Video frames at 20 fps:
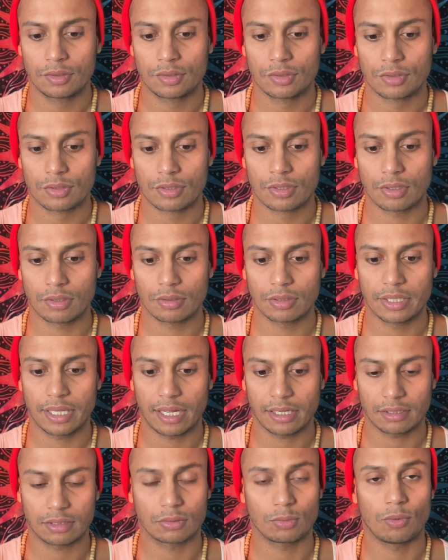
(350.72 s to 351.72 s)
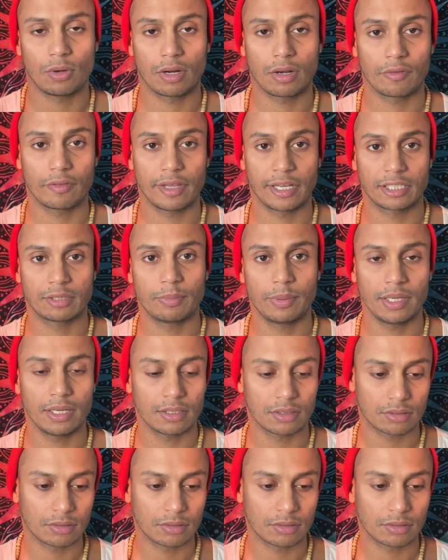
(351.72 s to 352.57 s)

So that's one of the experience.